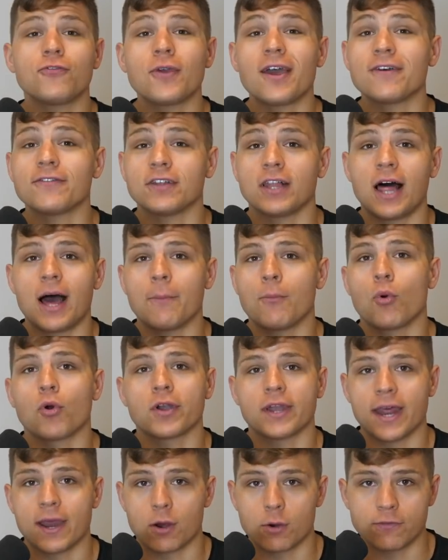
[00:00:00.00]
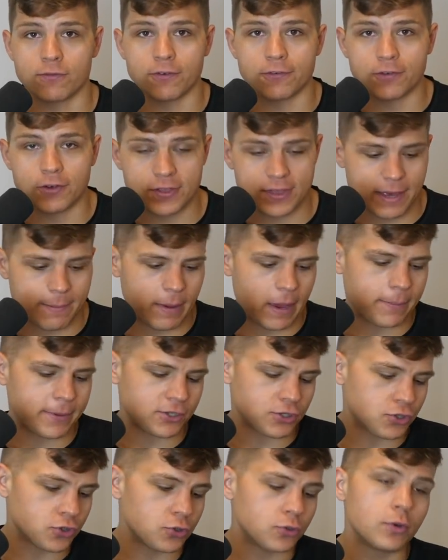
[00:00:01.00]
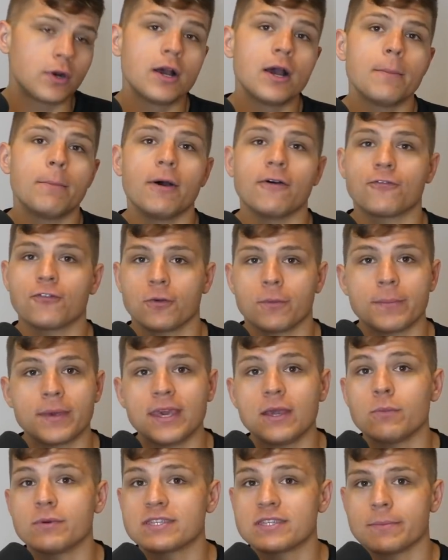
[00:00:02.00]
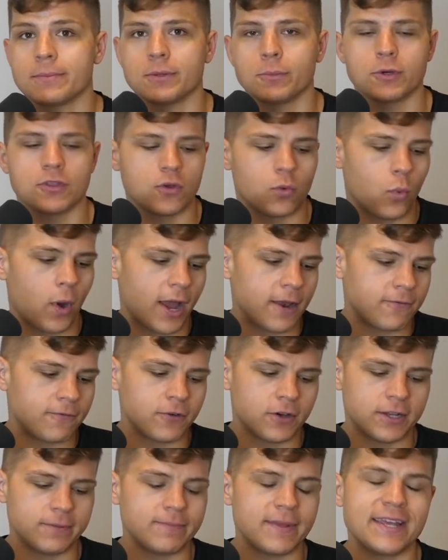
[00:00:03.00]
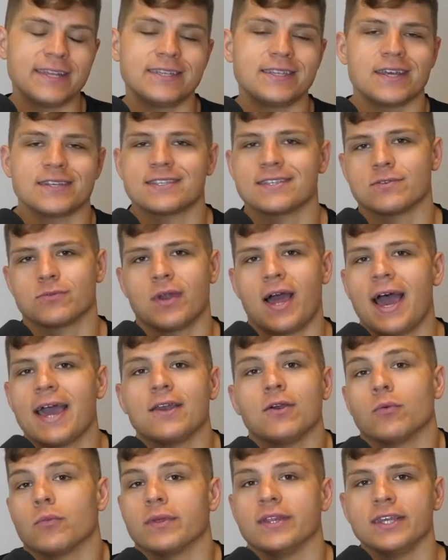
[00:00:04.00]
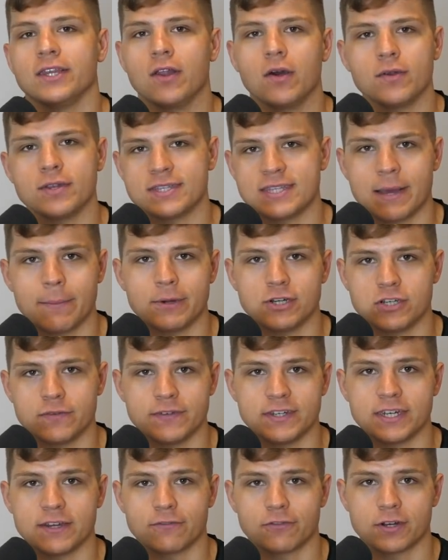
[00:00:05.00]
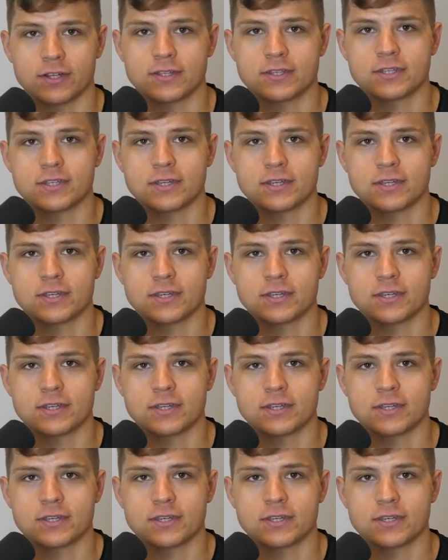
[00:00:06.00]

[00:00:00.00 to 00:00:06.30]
you have a lot more narrow of a foot, that might be true. But for me, with someone with a wide foot, I don't really notice that much of a difference.